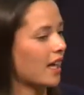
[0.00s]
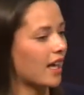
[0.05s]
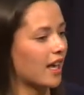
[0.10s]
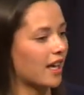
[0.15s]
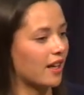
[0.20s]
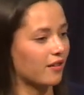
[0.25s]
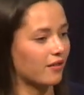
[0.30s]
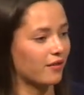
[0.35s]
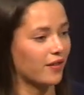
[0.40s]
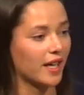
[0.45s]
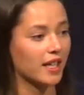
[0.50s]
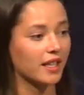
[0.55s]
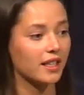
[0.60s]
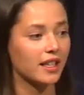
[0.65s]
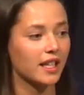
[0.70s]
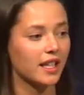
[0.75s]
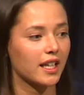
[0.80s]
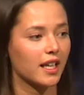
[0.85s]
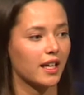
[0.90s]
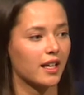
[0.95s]
And
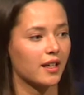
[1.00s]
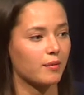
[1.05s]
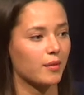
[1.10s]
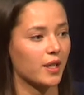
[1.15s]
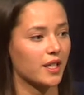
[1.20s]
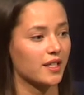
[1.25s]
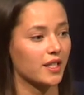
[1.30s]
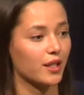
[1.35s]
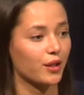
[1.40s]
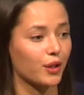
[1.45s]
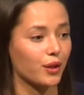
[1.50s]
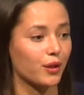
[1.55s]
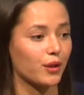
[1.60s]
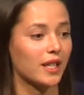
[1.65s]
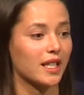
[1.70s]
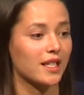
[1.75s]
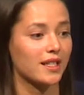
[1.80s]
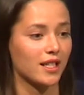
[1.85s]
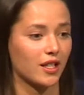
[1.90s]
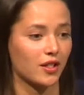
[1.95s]
finally, it must
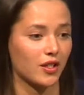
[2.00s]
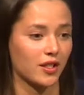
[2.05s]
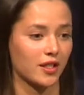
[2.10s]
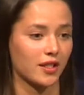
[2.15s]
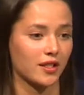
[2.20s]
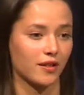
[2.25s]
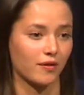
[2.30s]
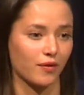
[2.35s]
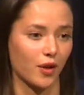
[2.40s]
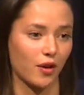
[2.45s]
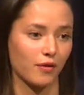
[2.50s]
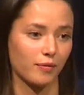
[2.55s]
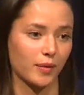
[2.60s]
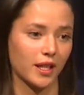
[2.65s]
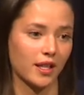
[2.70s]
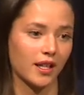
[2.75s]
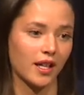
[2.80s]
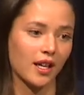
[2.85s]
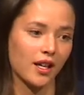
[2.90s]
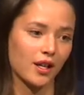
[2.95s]
include indigenous
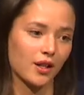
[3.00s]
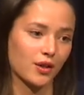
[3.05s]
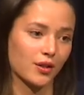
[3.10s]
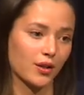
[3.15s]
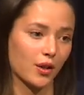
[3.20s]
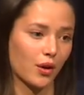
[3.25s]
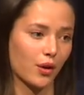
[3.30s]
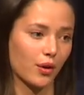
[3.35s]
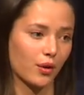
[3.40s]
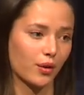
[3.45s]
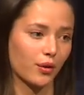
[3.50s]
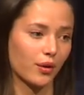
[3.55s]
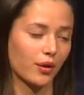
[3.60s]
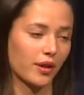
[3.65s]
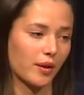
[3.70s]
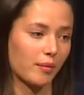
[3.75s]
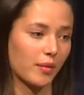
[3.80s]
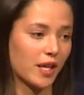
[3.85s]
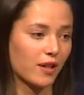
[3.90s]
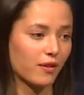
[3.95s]
involvement. So
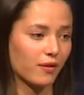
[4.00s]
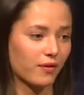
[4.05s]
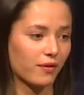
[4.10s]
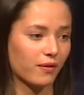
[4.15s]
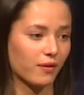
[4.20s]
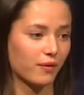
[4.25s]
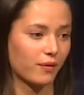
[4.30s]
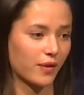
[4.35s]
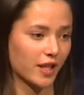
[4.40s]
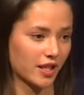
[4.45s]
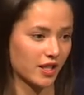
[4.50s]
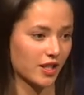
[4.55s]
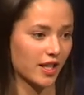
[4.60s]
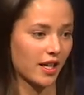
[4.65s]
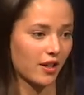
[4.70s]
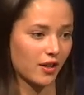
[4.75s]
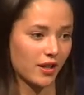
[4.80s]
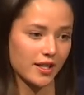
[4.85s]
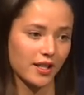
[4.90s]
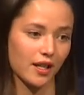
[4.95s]
the
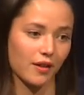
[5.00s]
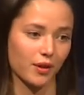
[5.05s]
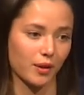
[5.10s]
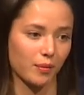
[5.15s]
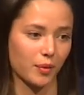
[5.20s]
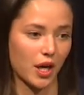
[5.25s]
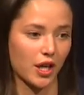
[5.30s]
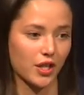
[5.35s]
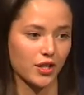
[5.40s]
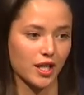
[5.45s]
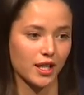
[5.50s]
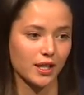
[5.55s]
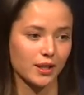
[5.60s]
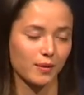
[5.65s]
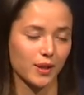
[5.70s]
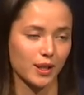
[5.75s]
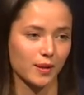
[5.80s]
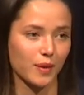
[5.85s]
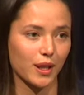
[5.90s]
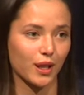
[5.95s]
beneficiaries of the project
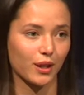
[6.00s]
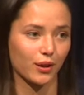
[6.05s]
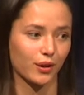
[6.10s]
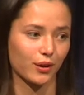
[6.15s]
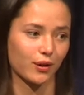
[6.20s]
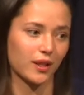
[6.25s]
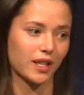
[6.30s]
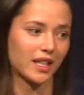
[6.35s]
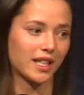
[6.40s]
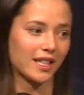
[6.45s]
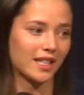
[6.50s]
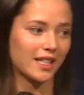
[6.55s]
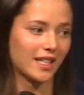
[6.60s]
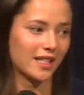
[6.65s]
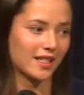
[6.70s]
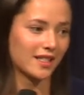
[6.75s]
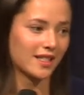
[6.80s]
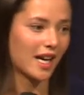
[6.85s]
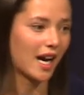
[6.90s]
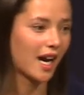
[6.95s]
must be included in the
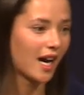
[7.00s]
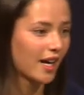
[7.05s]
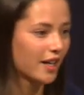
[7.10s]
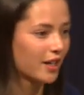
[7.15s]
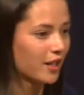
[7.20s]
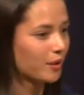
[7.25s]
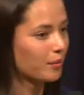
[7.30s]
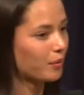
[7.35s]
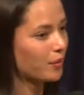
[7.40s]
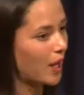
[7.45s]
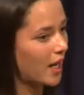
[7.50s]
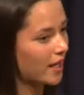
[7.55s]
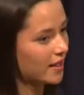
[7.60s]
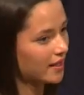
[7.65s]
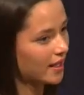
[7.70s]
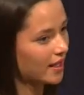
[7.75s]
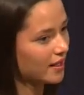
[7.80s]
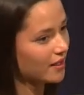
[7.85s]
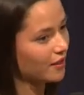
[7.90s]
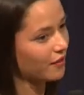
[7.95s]
entire
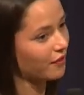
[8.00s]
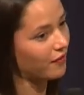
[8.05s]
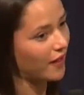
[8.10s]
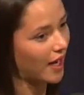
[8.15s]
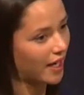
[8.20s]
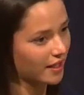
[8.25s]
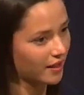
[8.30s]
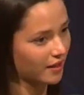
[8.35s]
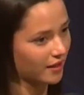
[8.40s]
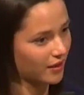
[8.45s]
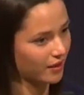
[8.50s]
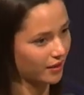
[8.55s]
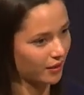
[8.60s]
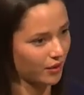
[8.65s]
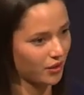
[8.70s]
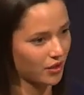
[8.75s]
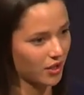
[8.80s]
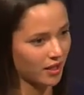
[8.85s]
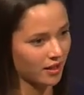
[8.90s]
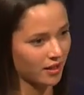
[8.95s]
process of finding a
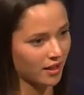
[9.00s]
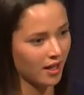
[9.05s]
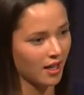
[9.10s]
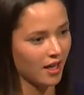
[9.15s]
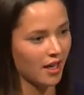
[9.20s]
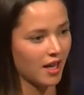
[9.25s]
solution.